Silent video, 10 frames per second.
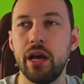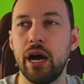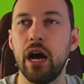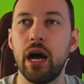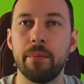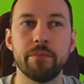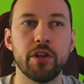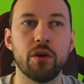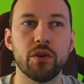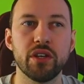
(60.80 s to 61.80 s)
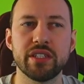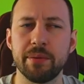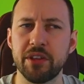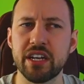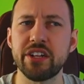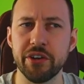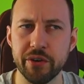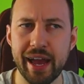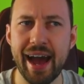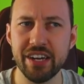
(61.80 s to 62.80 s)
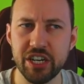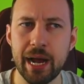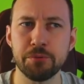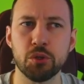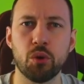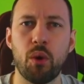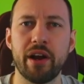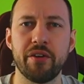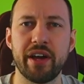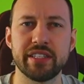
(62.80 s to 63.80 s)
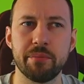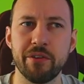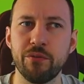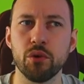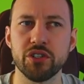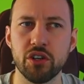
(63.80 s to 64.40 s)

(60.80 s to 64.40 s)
Um, you know, some of the Clear Cache apps require that. Some of the Force